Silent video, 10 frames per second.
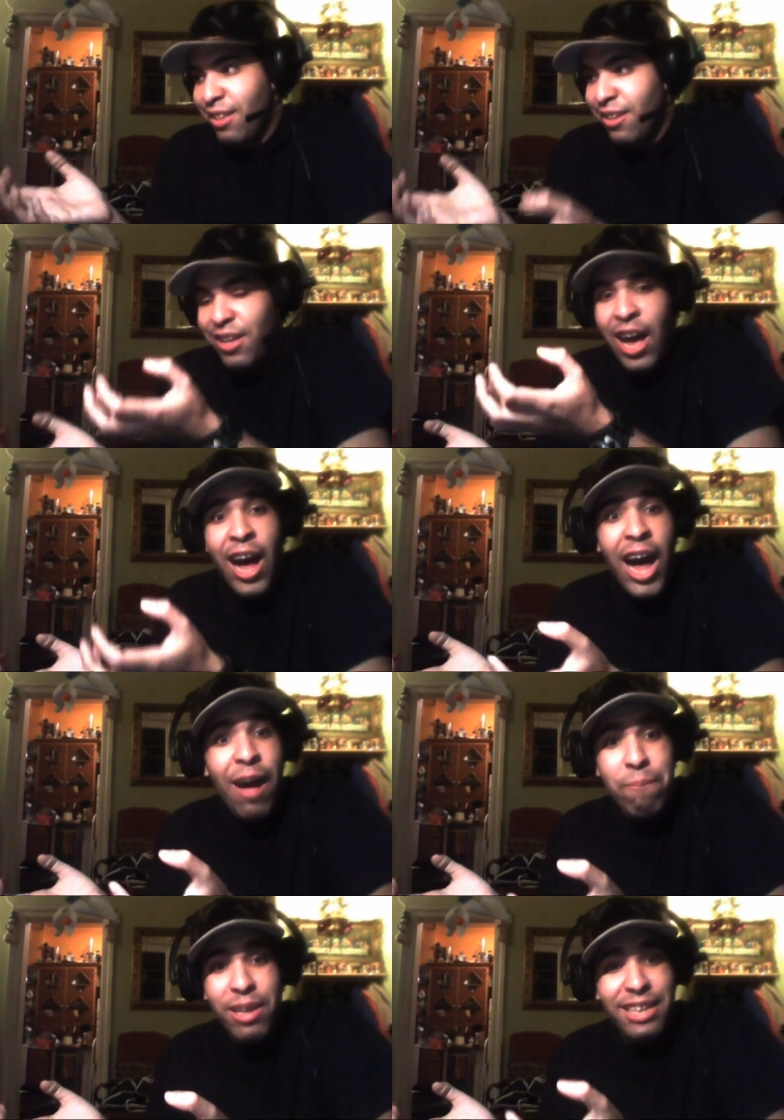
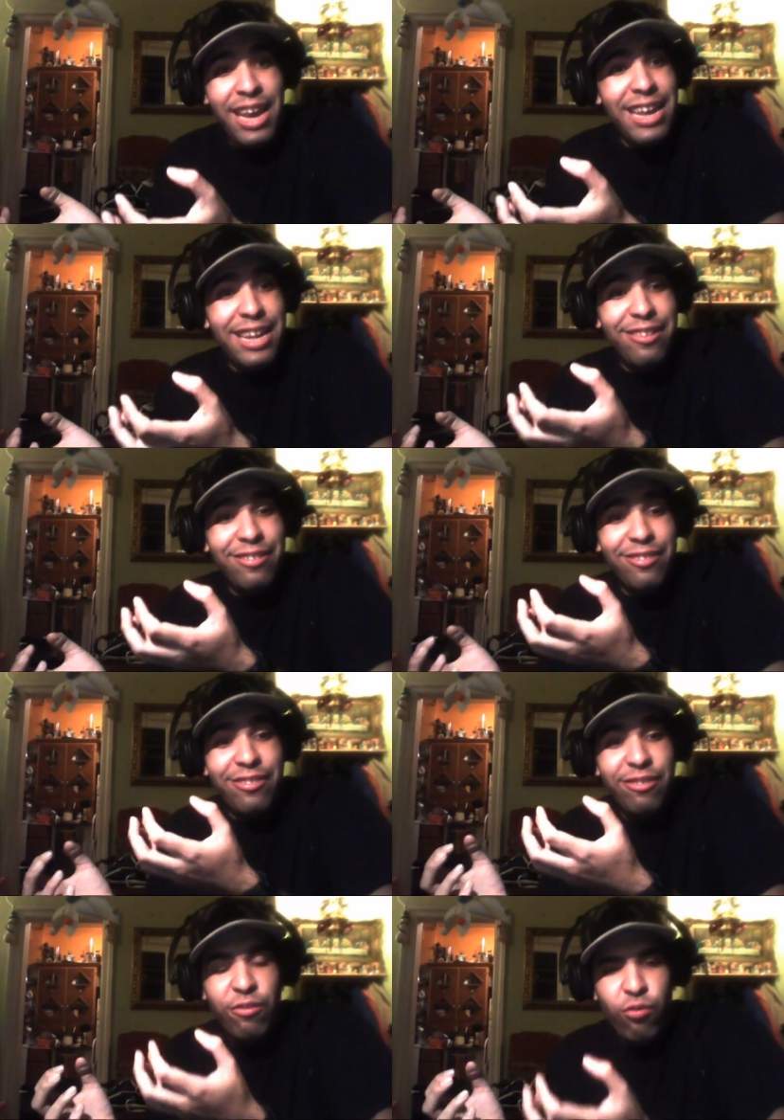complicated
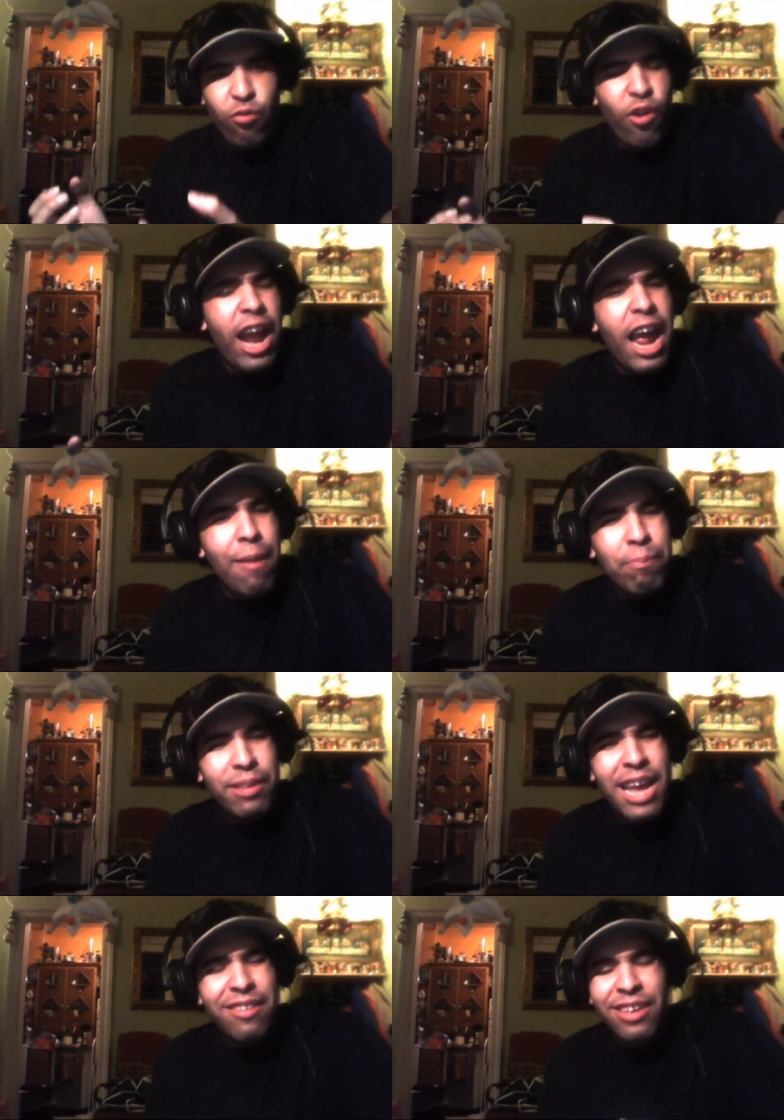crap
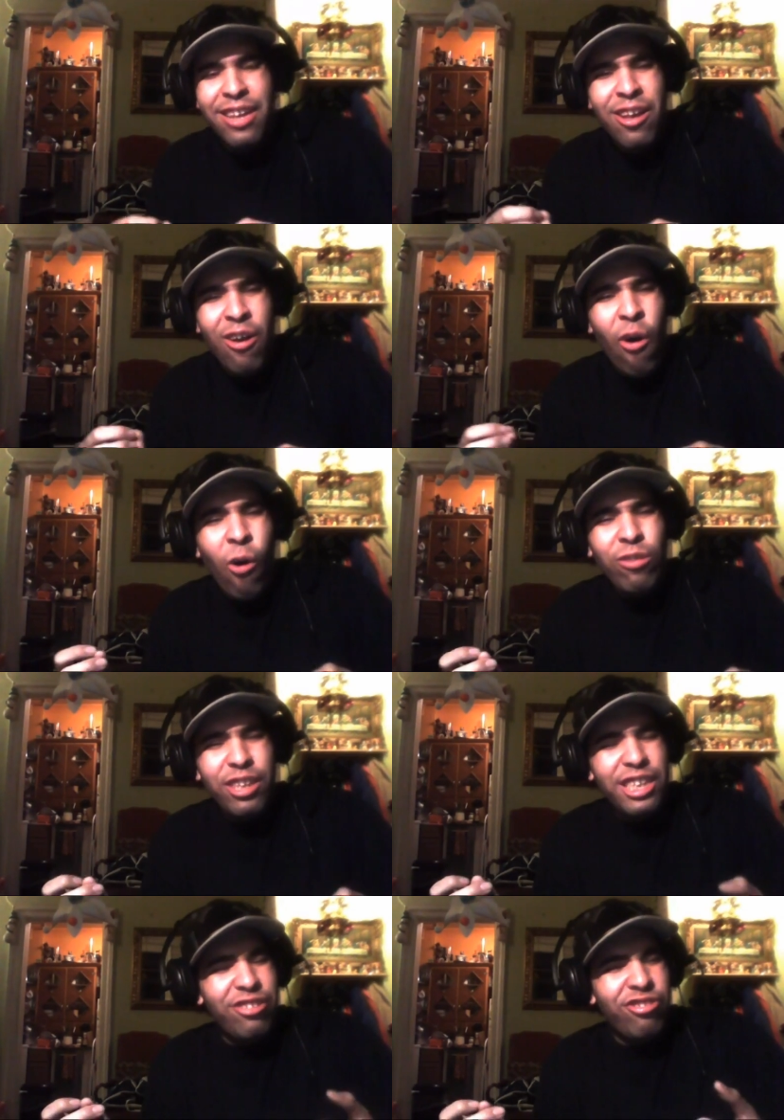that
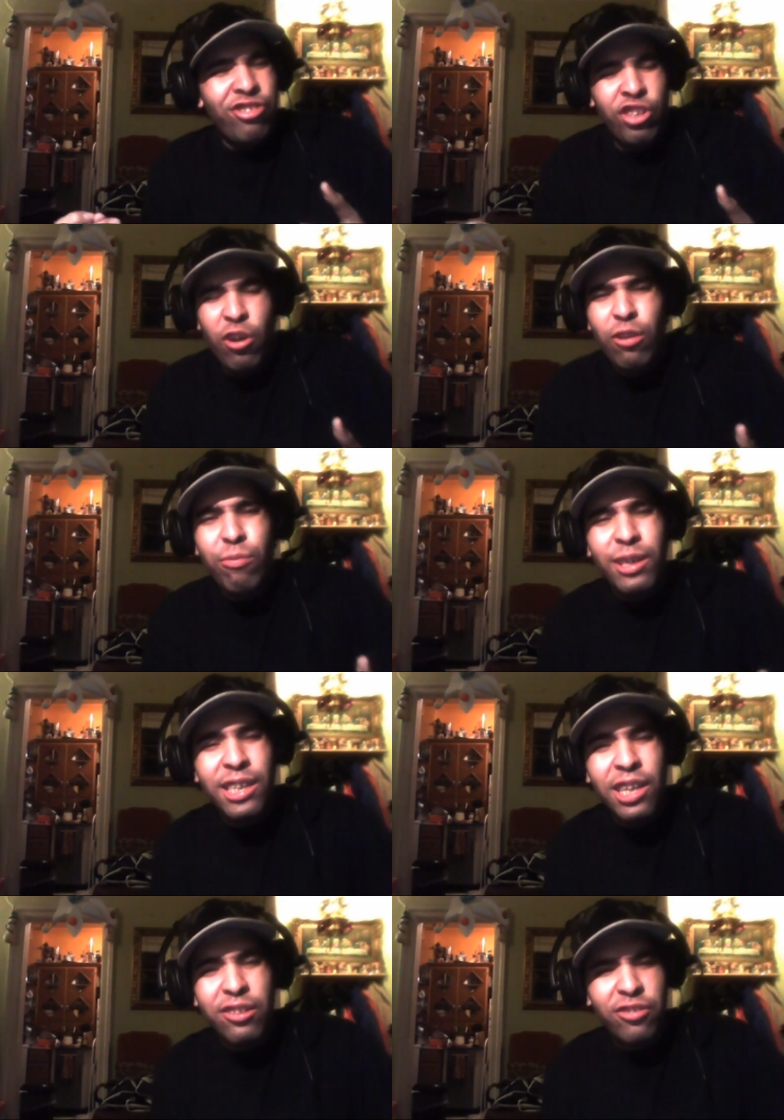only children
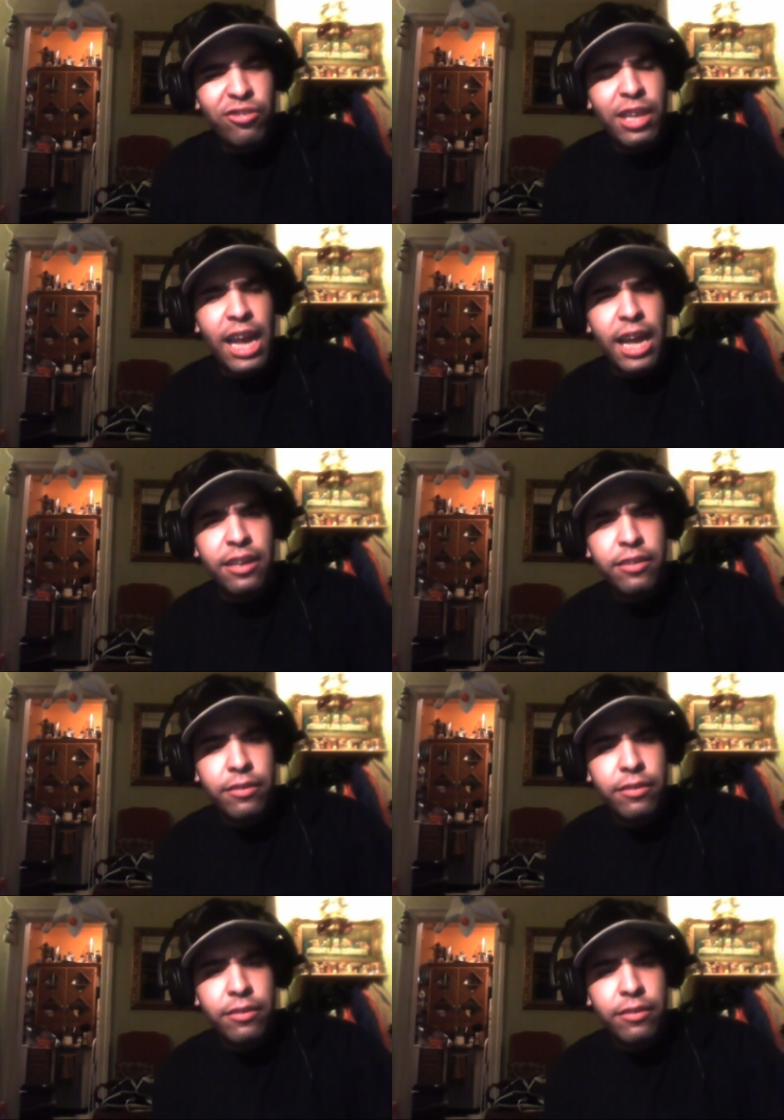can understand.